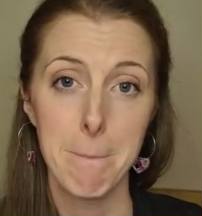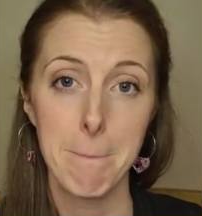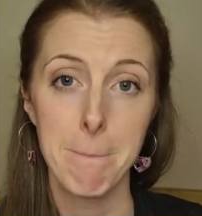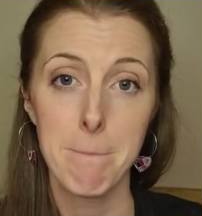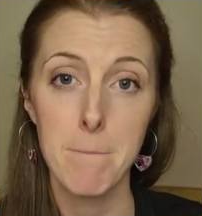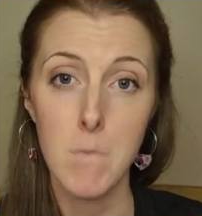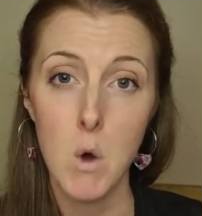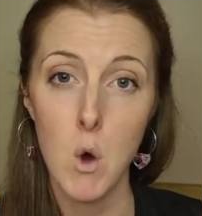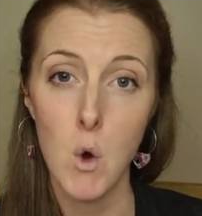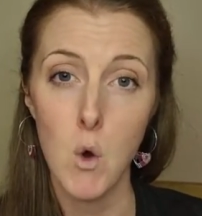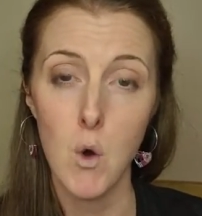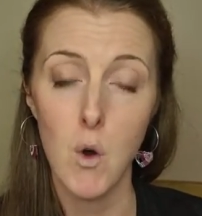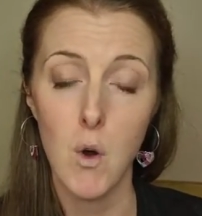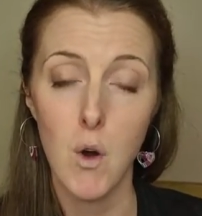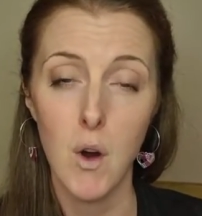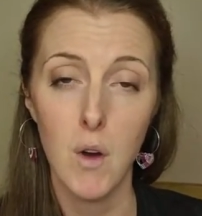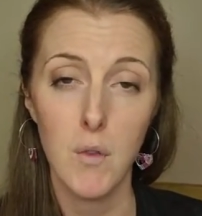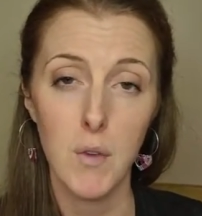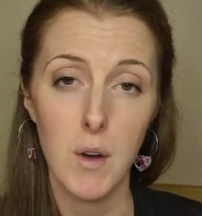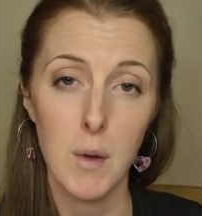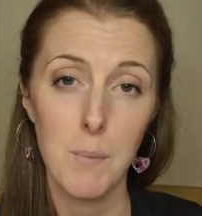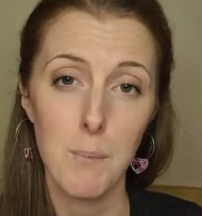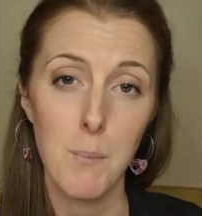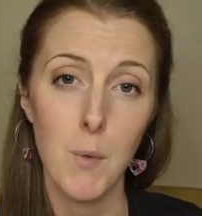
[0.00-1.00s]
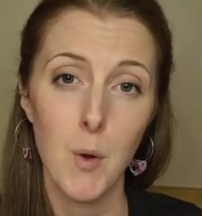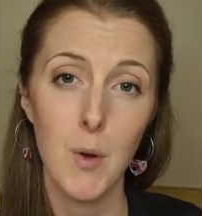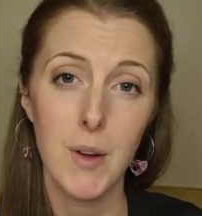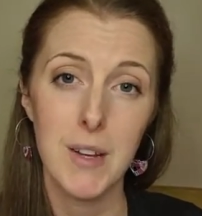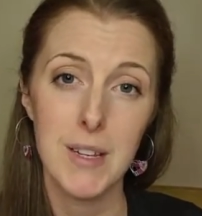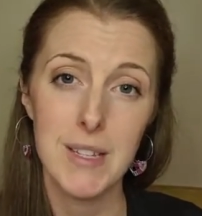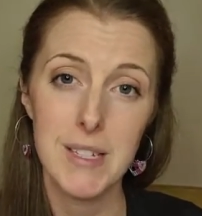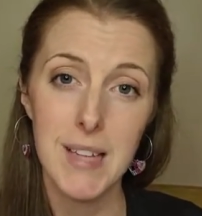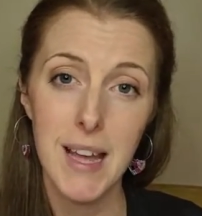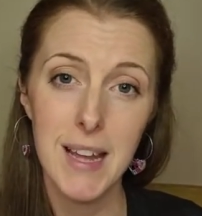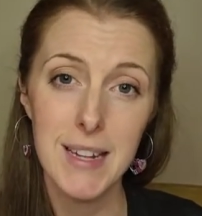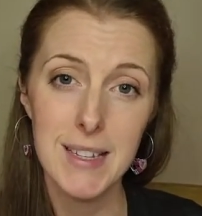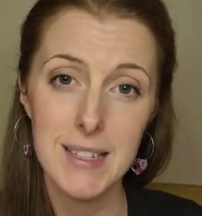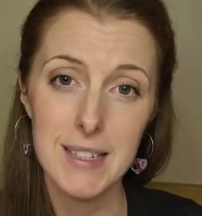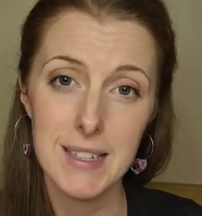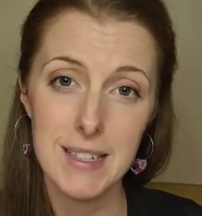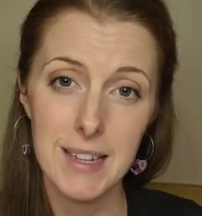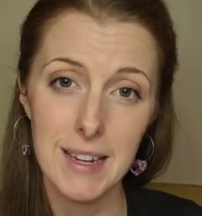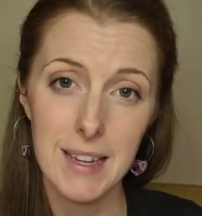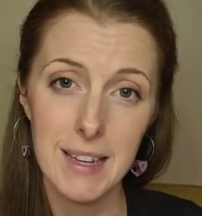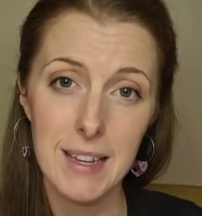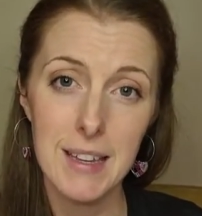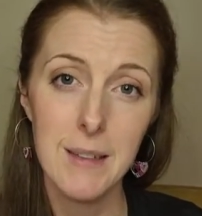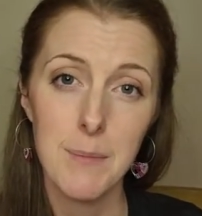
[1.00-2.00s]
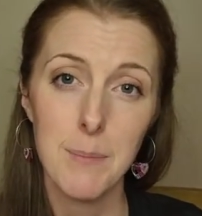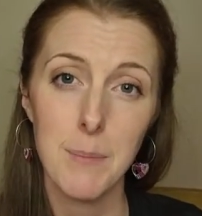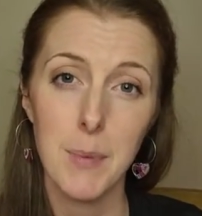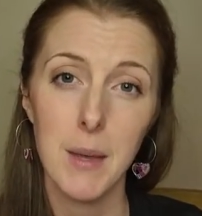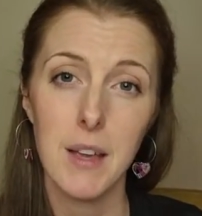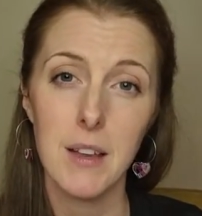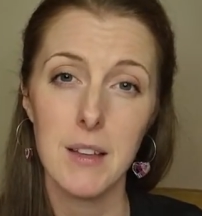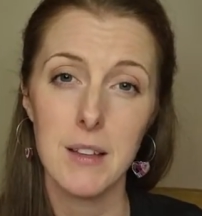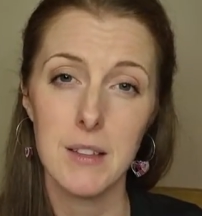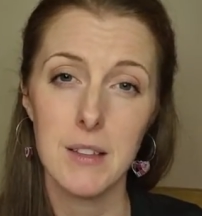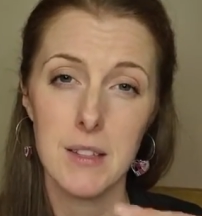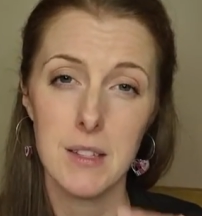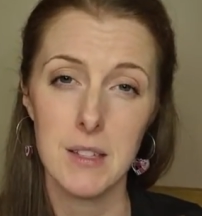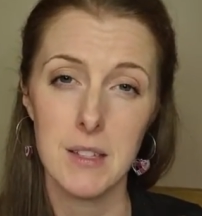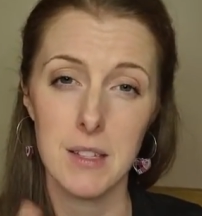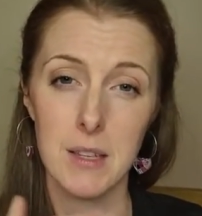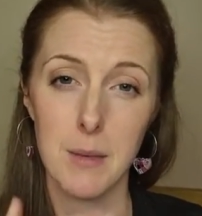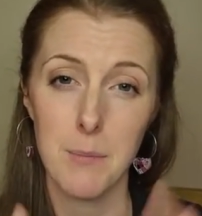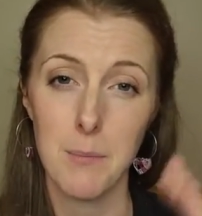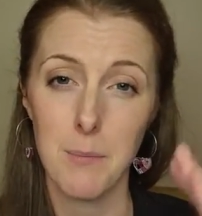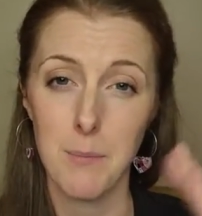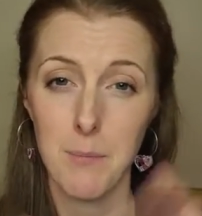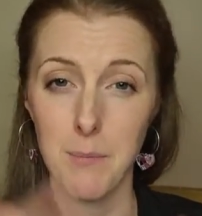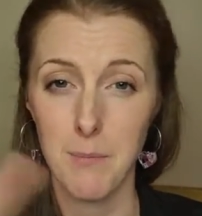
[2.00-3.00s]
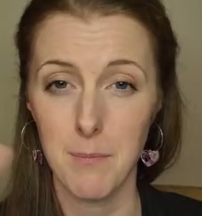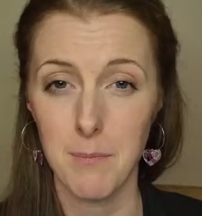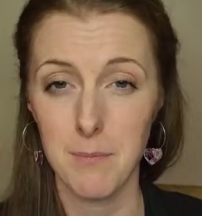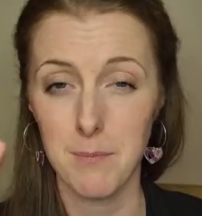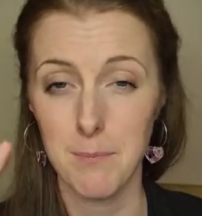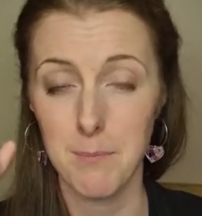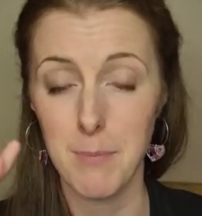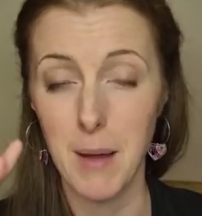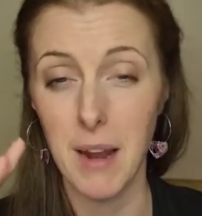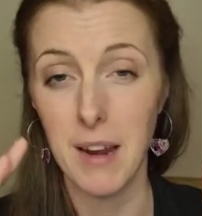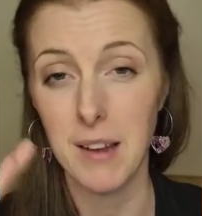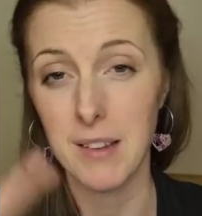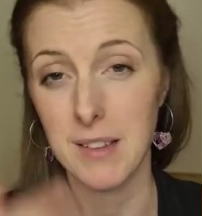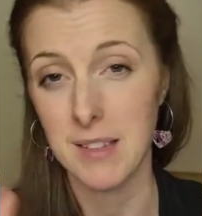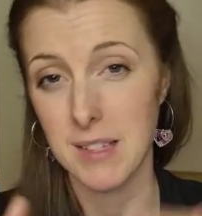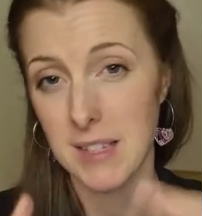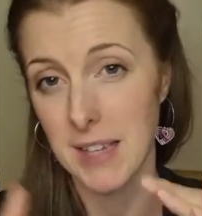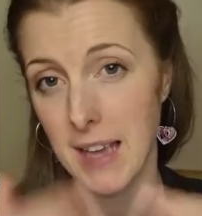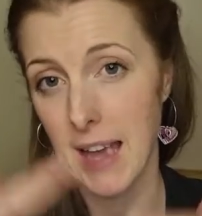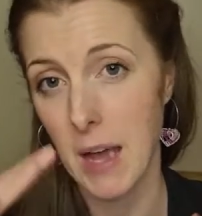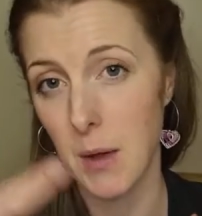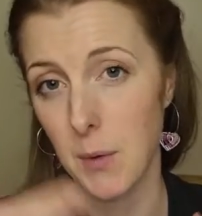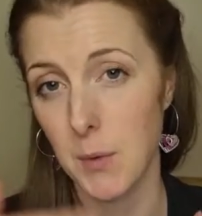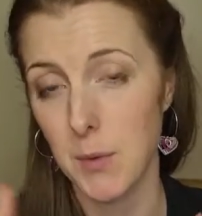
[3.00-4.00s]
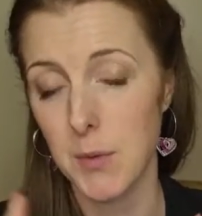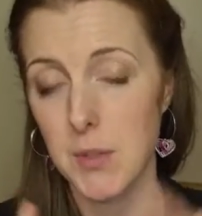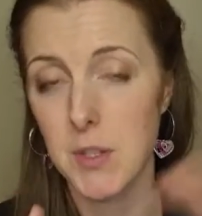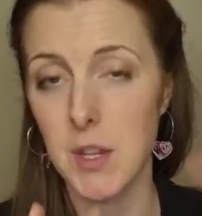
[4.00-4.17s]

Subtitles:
more of and more intensely to balance it out.